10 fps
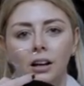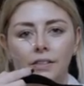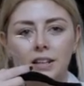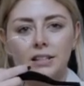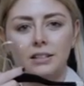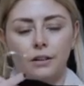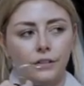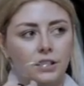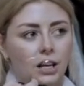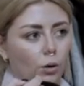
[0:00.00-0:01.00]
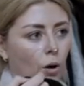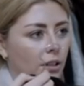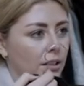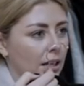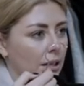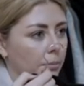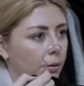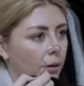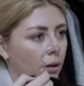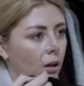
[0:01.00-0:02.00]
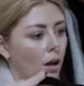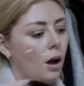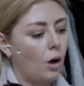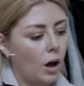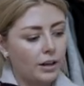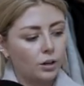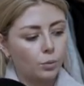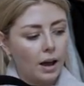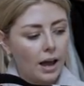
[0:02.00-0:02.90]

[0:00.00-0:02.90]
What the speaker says: and this is obviously quite deep. I could